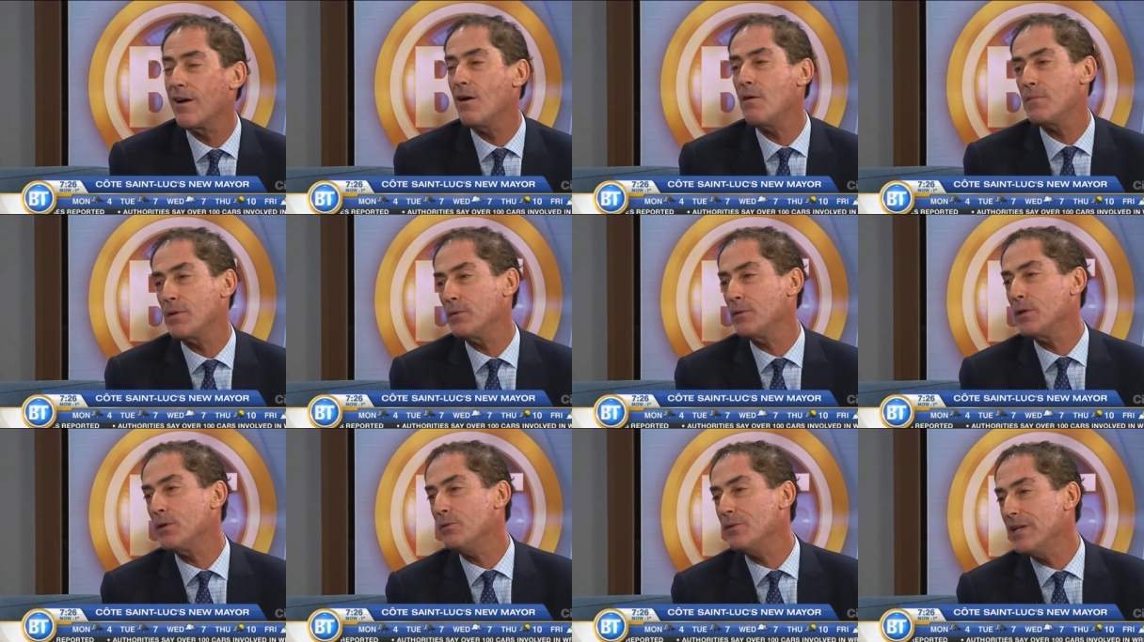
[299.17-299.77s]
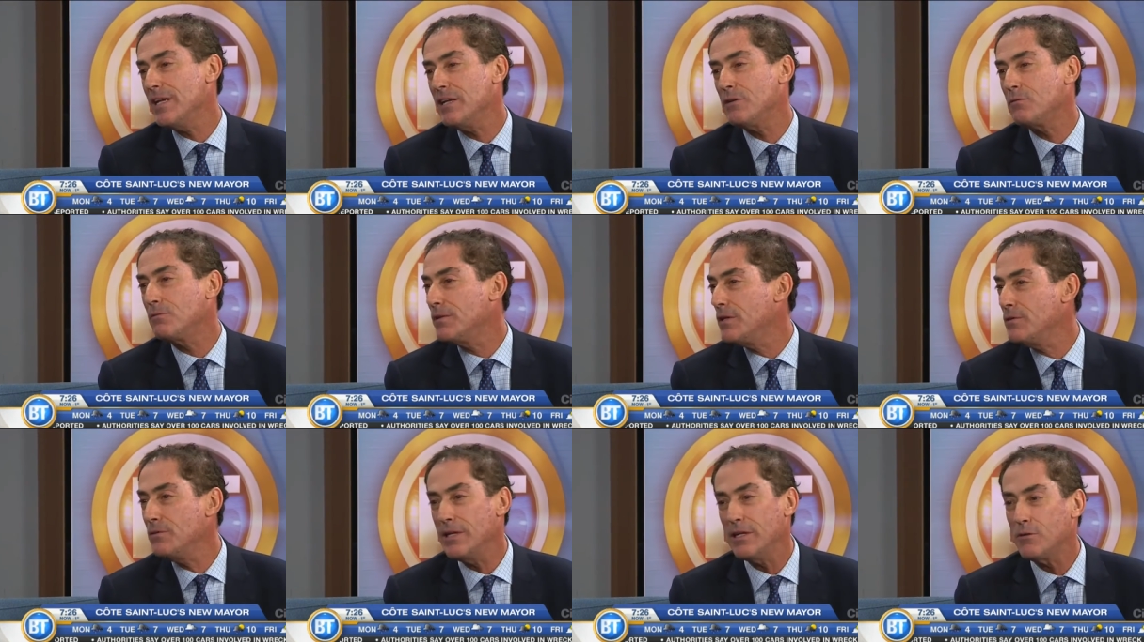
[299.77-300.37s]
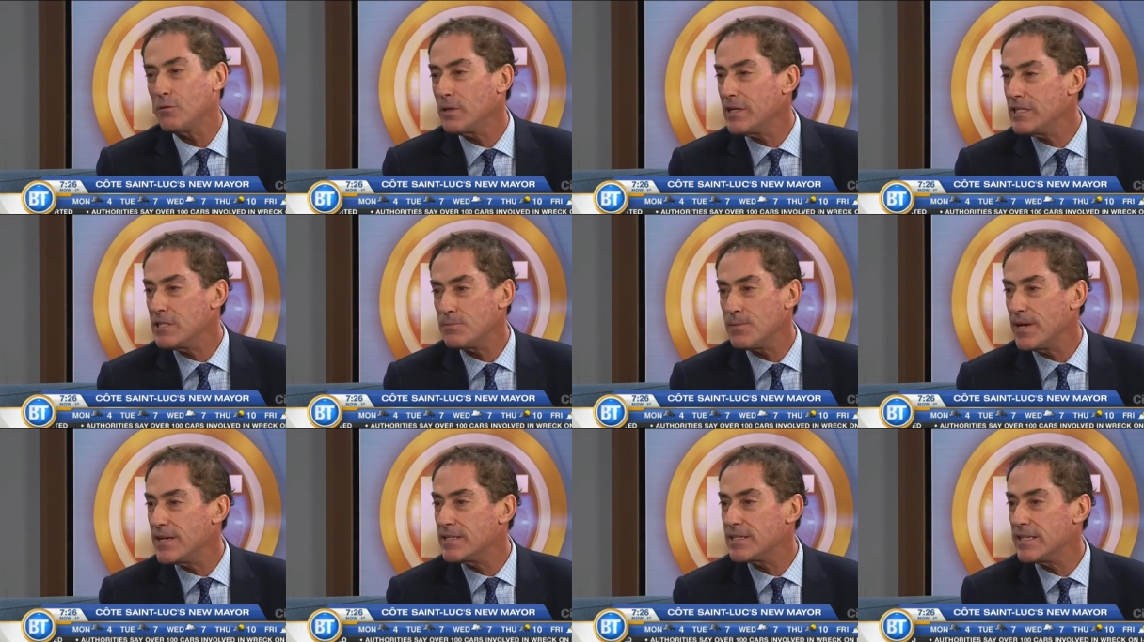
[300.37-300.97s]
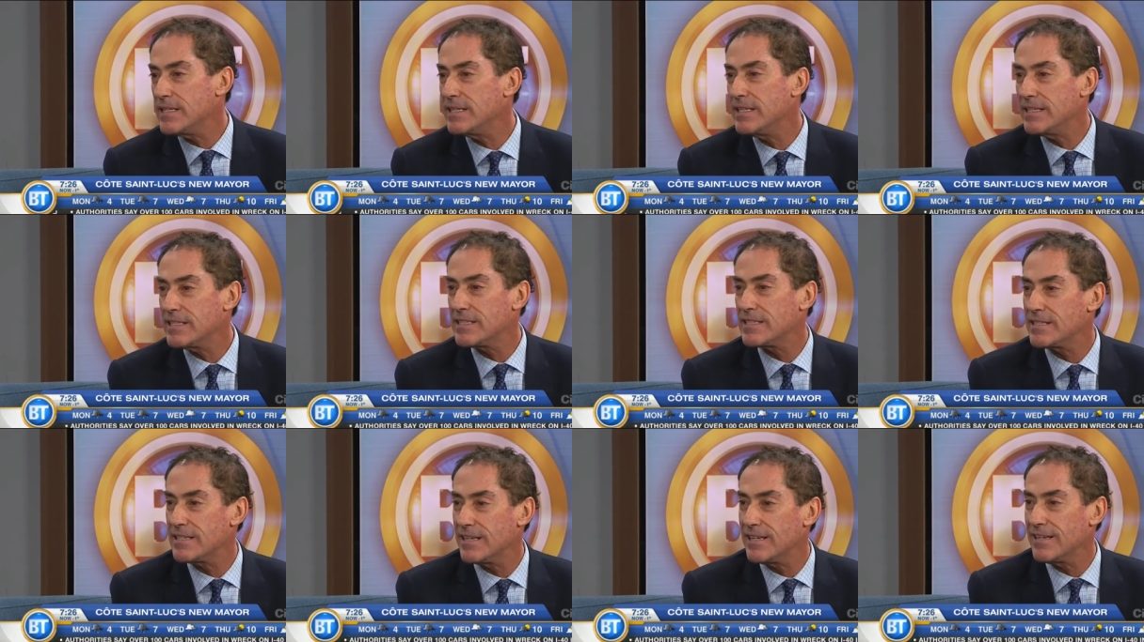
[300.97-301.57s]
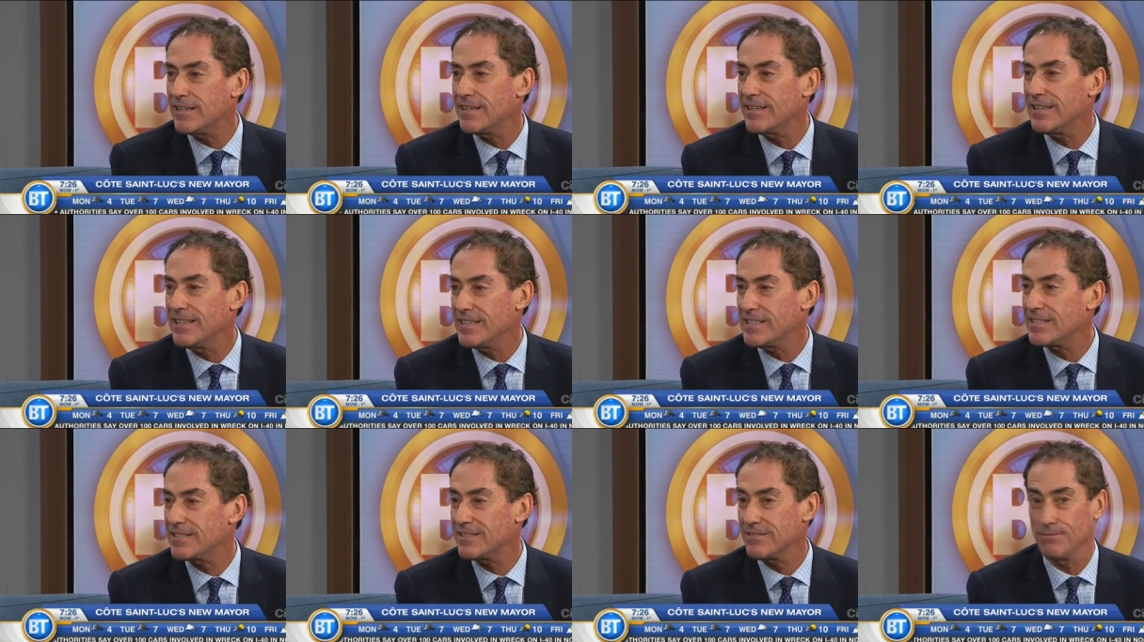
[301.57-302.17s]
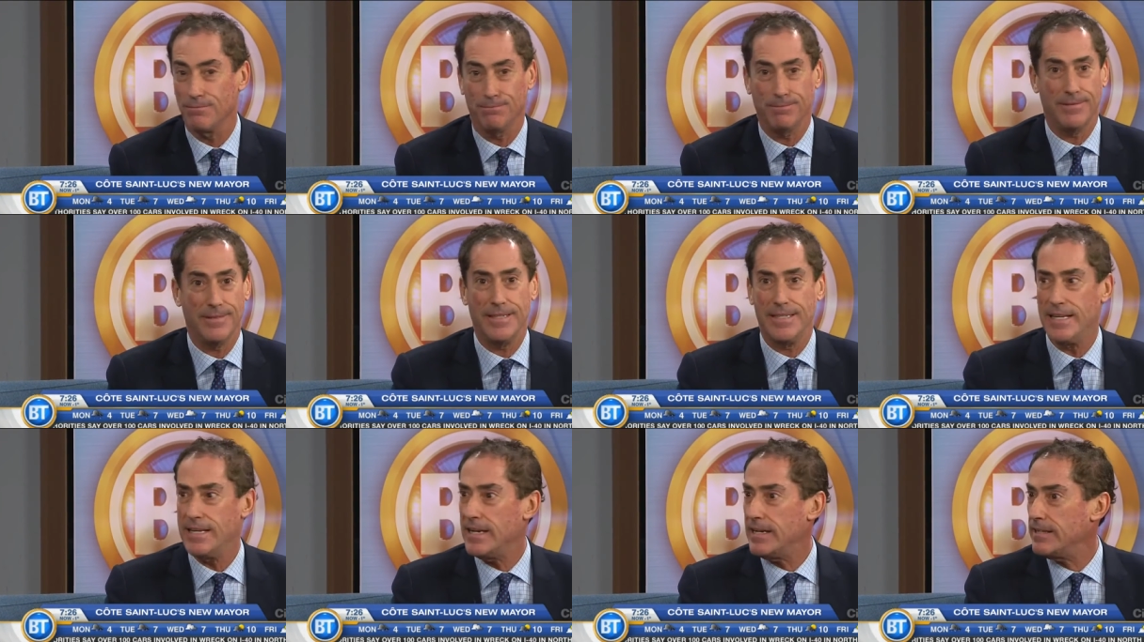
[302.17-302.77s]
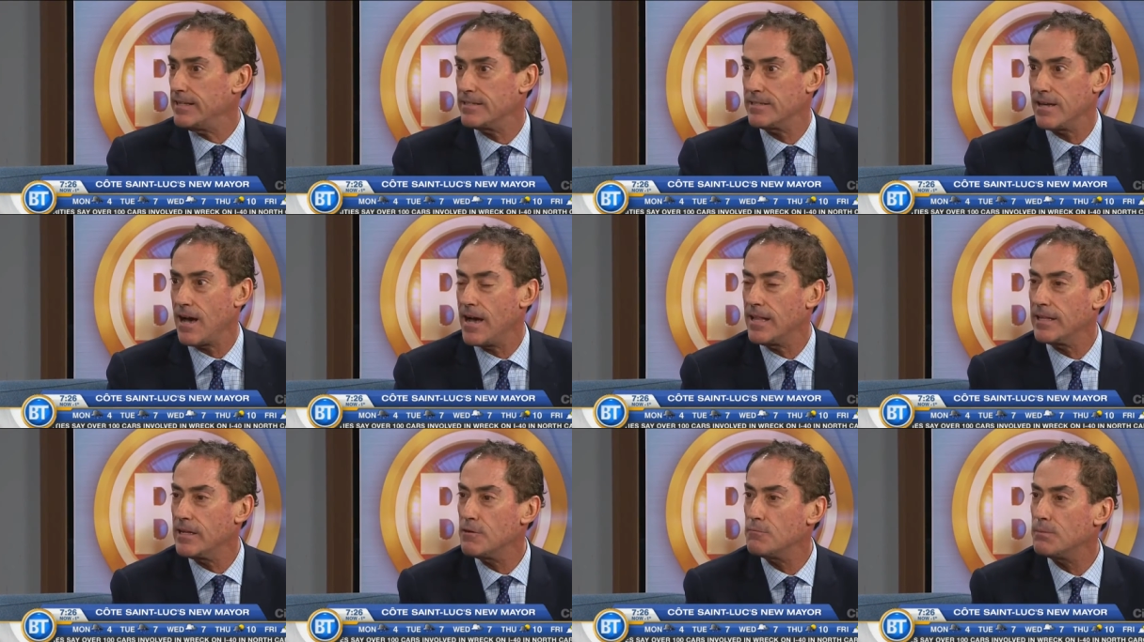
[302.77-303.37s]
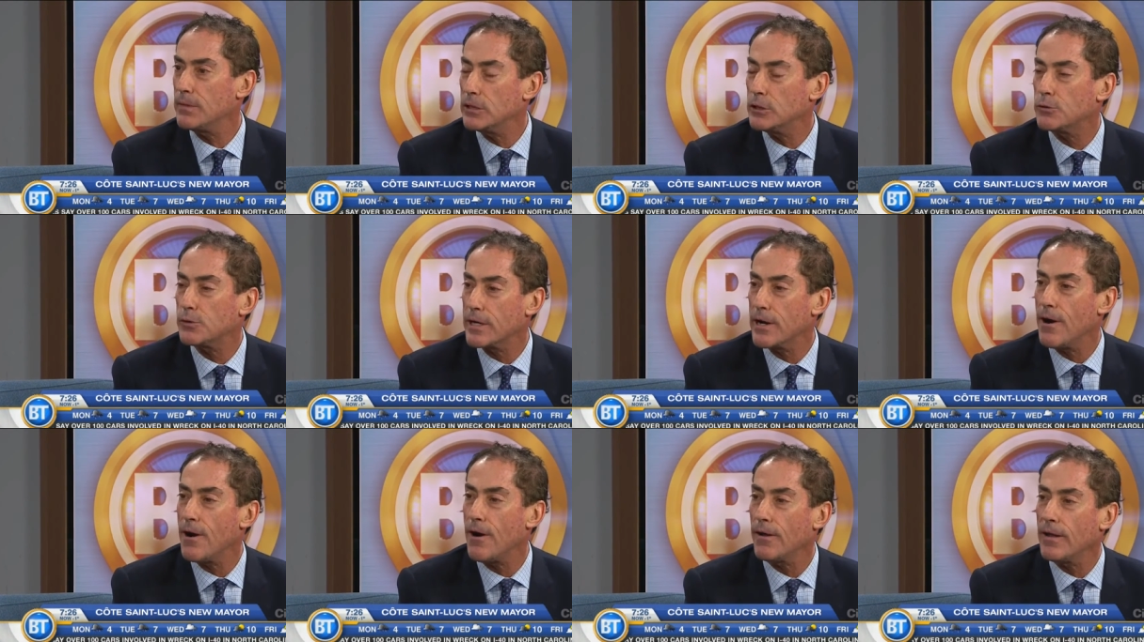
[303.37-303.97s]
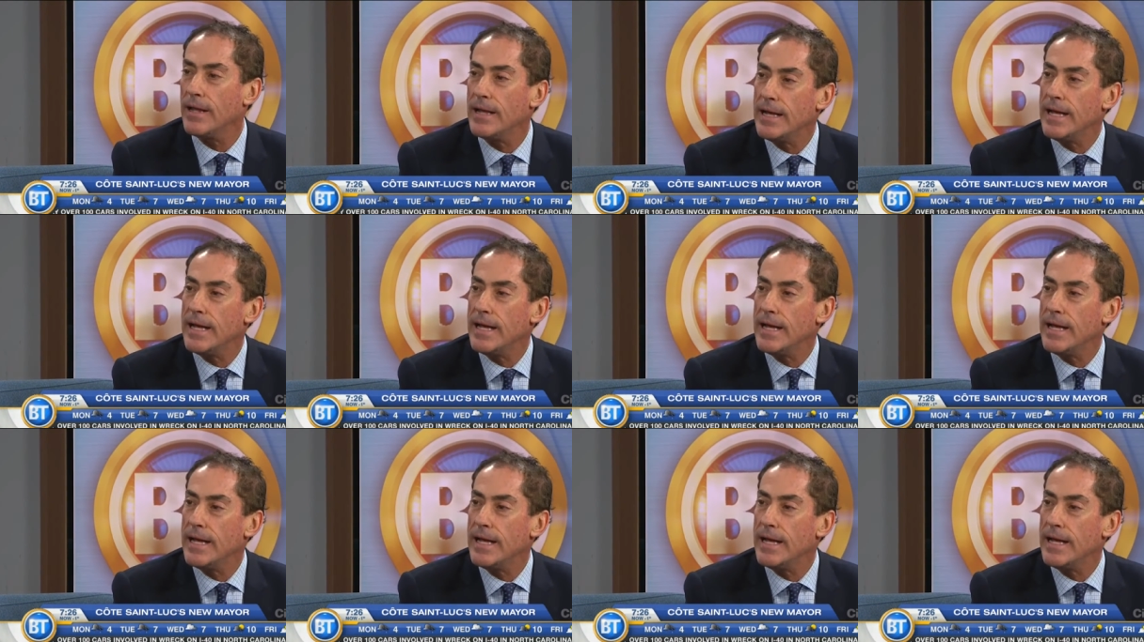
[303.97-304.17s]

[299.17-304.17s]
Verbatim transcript: I mean, you need you need green space in this uh, in this city, this island of Montreal,